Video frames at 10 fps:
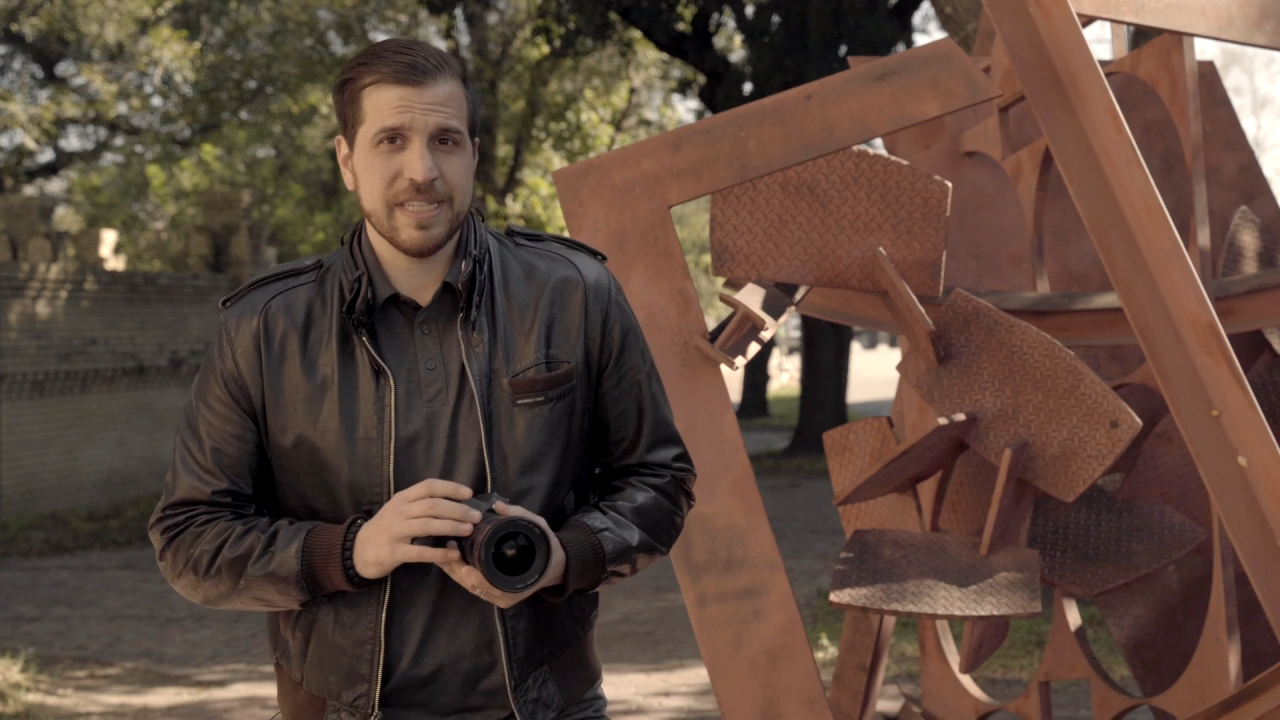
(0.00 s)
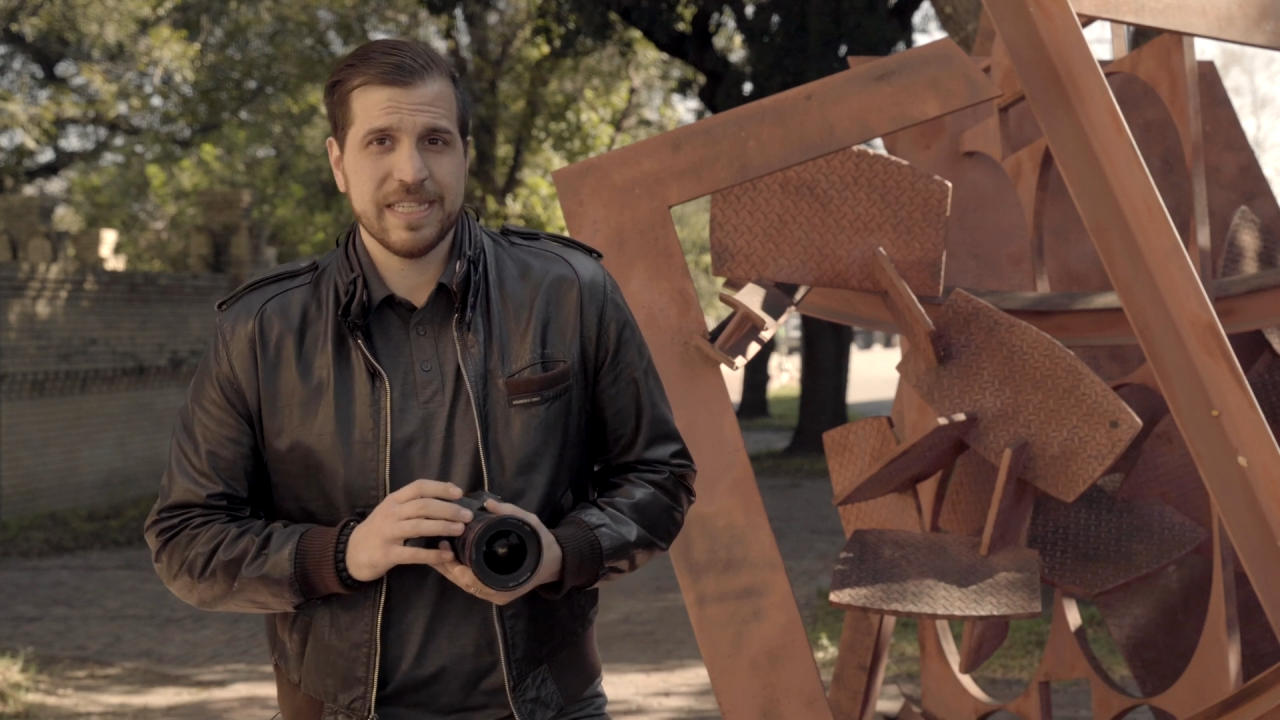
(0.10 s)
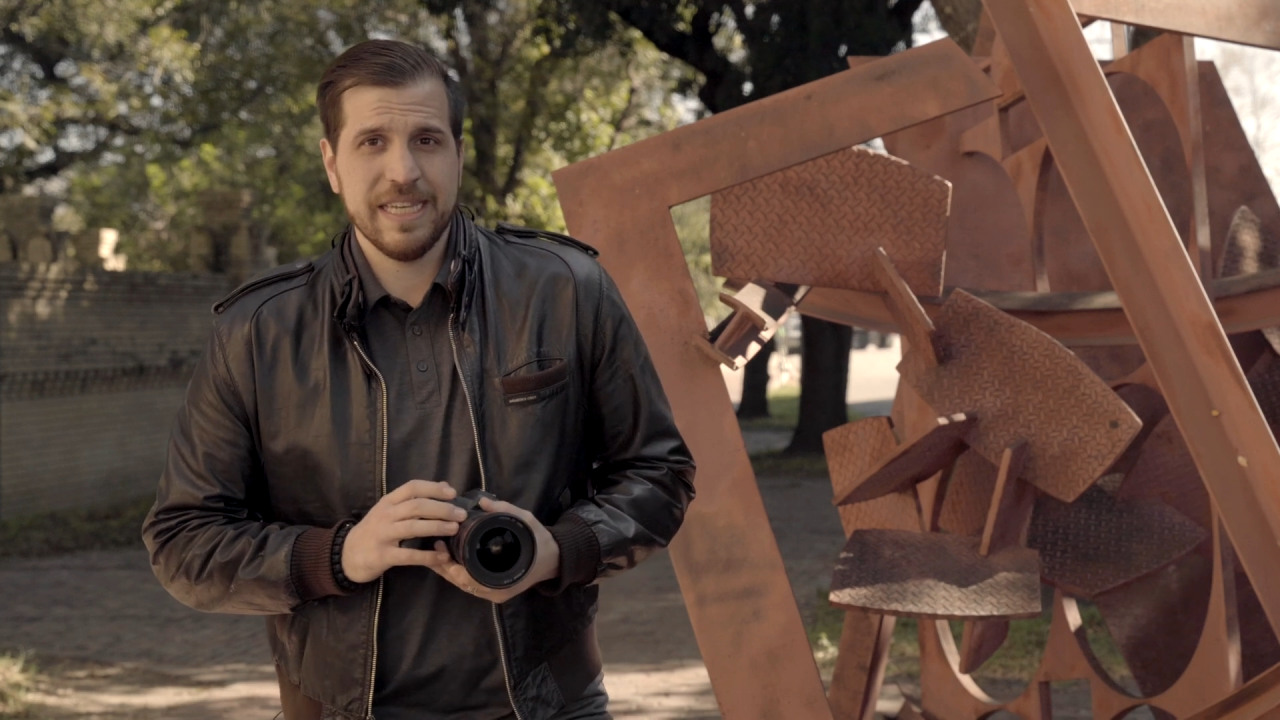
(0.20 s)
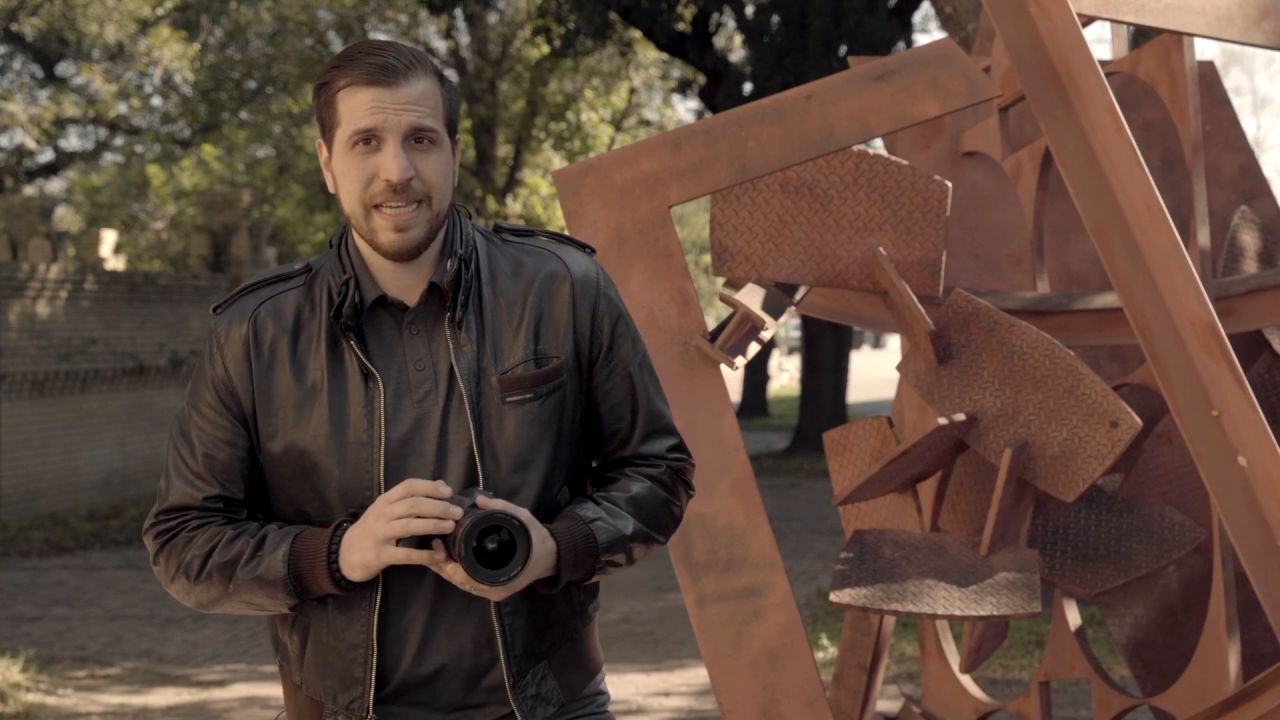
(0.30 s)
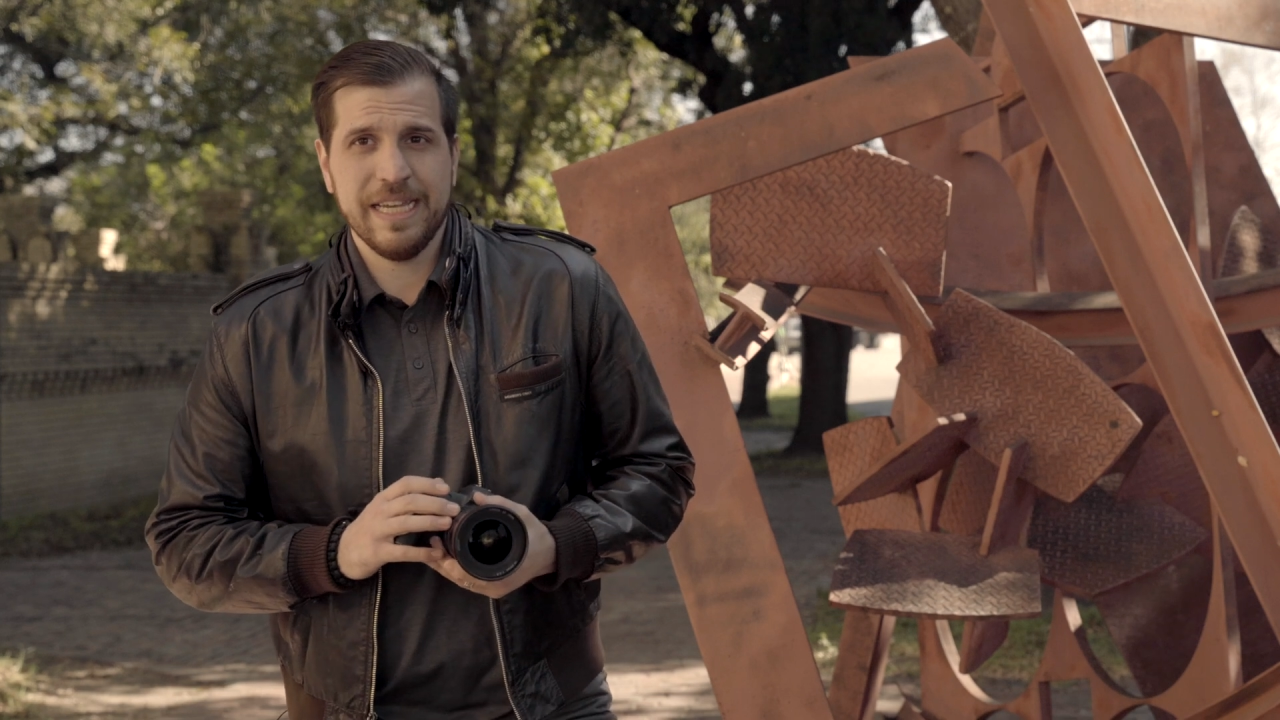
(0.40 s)

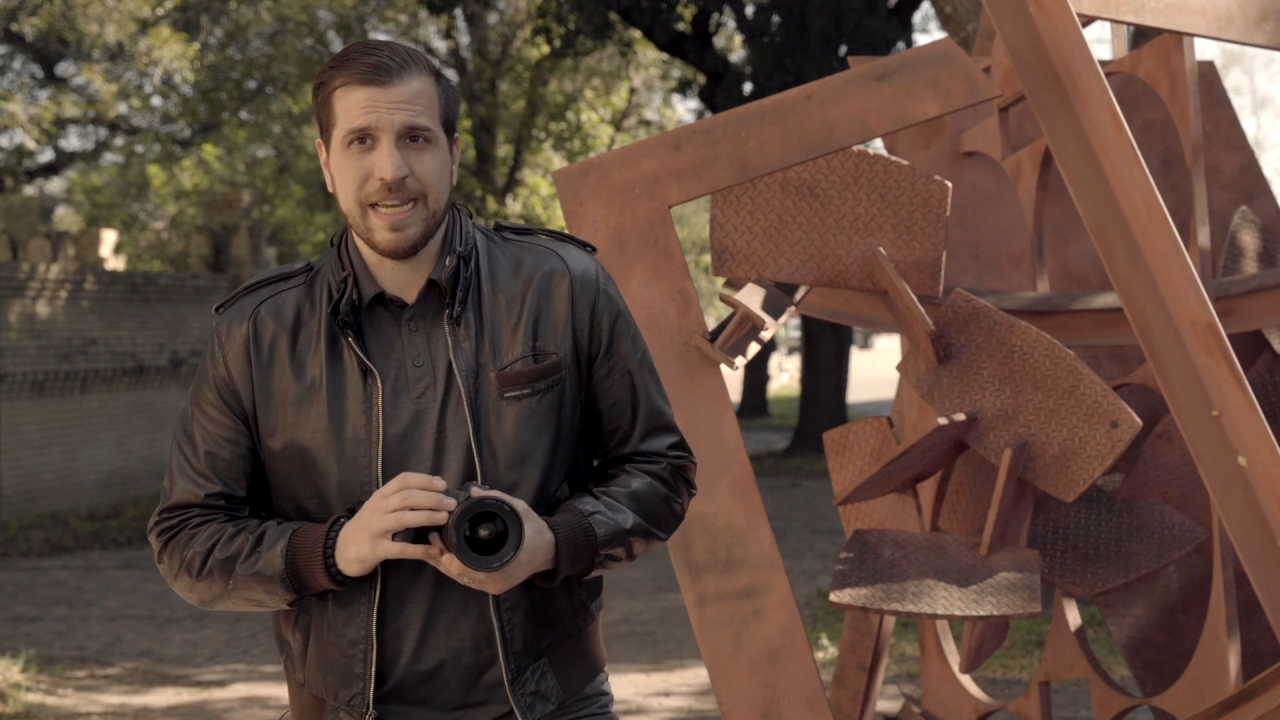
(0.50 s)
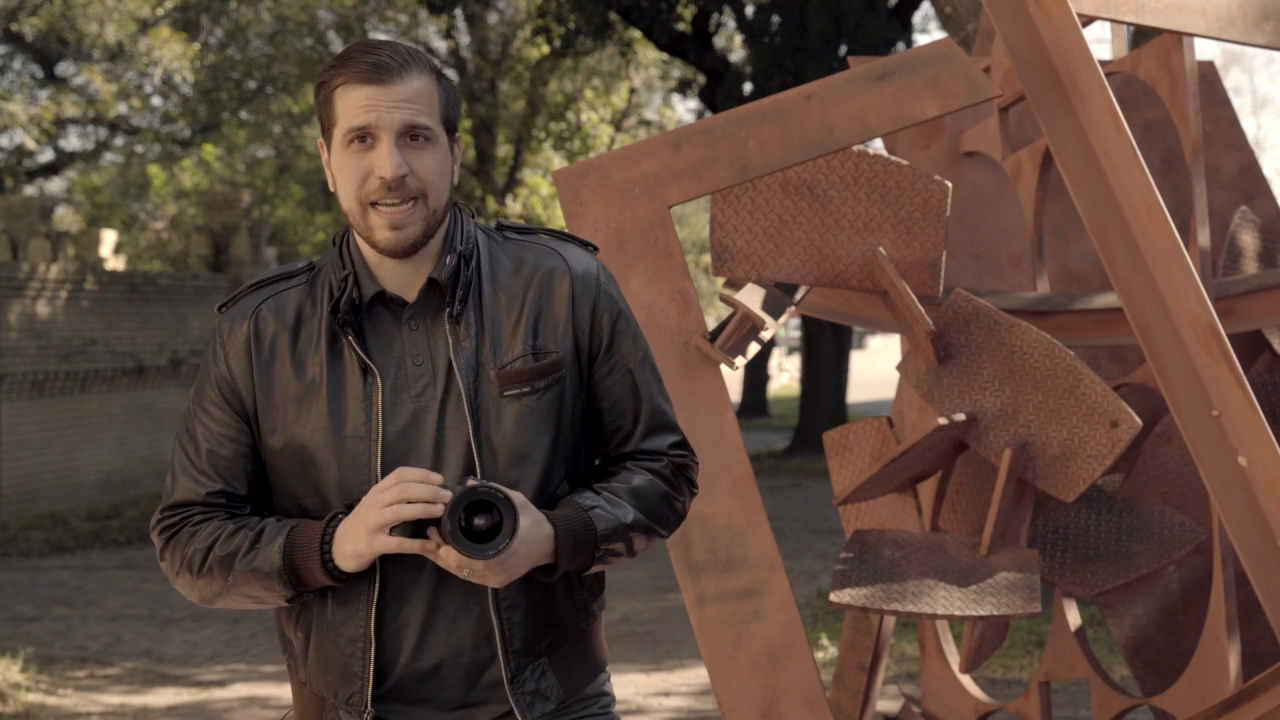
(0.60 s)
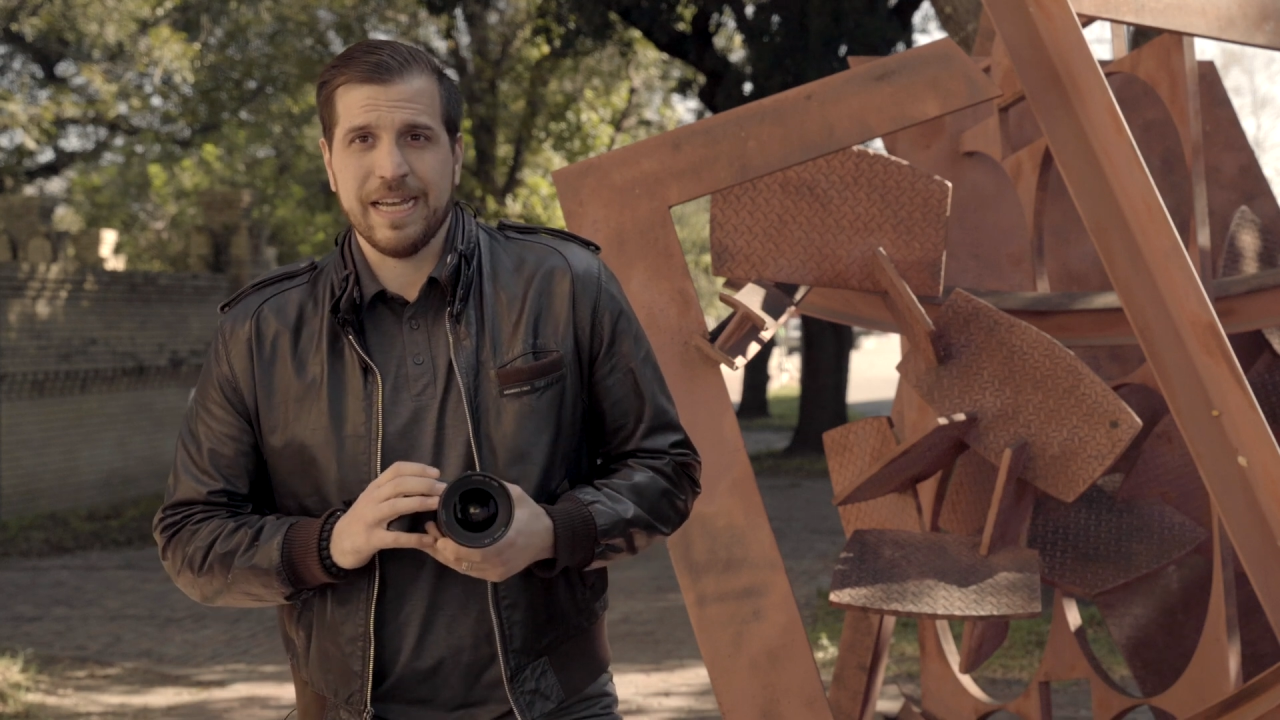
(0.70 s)
this thing,